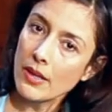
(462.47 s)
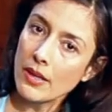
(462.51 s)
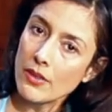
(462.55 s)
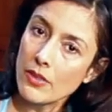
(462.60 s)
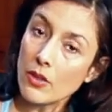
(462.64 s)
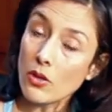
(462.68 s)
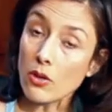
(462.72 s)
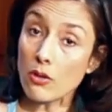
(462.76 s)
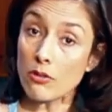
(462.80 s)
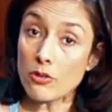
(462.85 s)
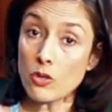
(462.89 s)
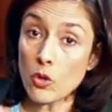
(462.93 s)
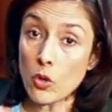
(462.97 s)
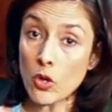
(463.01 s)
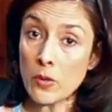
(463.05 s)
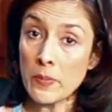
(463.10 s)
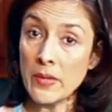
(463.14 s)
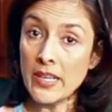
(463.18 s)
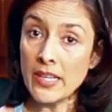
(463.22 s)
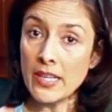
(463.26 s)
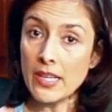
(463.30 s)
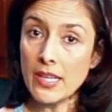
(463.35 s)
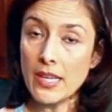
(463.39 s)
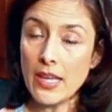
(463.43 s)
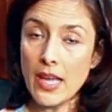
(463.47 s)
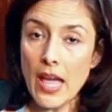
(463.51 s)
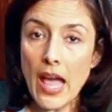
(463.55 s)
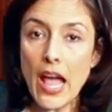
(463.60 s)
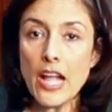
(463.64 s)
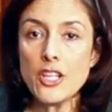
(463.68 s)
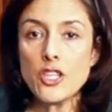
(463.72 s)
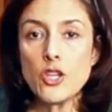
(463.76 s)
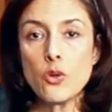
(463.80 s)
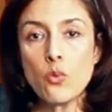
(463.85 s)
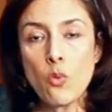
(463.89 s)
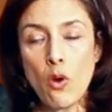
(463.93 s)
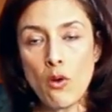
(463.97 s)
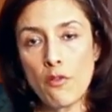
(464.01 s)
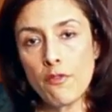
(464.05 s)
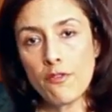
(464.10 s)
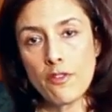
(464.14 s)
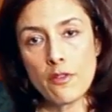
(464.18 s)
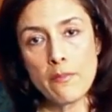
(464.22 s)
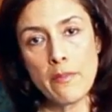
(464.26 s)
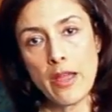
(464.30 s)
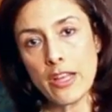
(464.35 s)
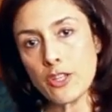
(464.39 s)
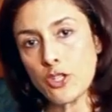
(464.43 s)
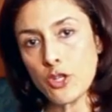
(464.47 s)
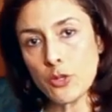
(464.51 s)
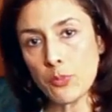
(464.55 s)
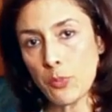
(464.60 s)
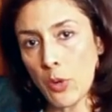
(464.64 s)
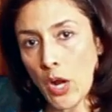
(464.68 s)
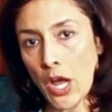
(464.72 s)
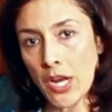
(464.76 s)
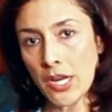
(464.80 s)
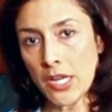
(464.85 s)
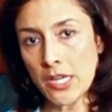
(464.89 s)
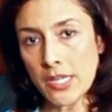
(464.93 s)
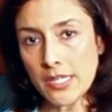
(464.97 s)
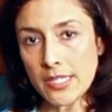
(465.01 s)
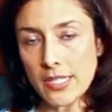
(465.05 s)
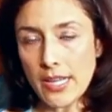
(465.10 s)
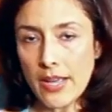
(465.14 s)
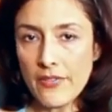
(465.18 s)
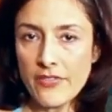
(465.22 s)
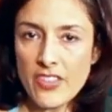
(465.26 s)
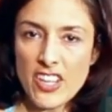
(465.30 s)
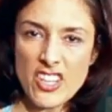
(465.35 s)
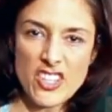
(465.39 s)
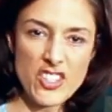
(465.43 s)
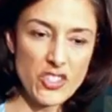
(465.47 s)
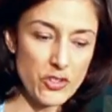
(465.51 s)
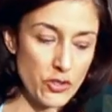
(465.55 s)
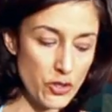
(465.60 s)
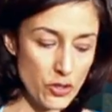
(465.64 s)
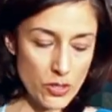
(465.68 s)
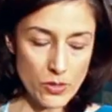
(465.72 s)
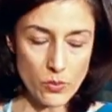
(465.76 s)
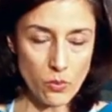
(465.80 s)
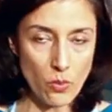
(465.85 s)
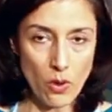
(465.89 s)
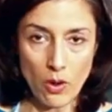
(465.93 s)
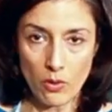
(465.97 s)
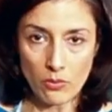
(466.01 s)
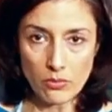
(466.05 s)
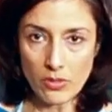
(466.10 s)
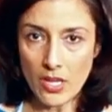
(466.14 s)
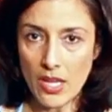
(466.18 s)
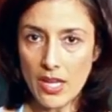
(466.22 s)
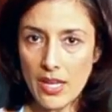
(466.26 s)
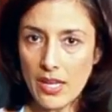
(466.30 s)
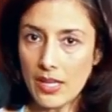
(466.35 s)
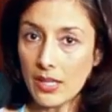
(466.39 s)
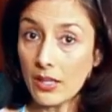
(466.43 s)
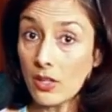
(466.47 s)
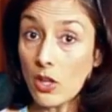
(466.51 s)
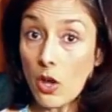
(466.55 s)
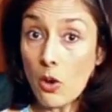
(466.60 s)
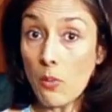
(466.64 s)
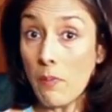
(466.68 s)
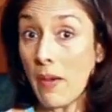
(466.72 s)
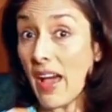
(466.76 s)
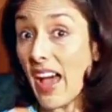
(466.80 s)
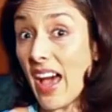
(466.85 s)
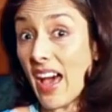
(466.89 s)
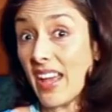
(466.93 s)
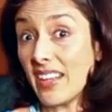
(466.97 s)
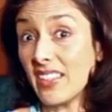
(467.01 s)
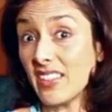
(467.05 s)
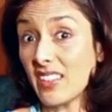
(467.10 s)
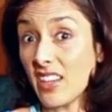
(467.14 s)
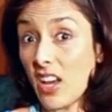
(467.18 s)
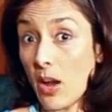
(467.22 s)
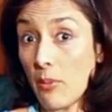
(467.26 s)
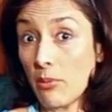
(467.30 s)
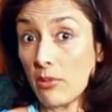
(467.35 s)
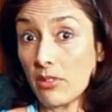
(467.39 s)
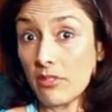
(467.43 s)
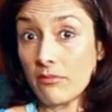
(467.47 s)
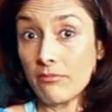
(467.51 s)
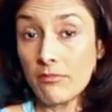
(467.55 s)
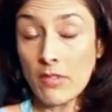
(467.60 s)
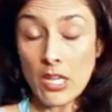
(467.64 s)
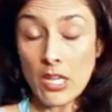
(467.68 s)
they'll go dormant, and you won't ferment your product, and then you just won't, it'll go bad in the cupboard.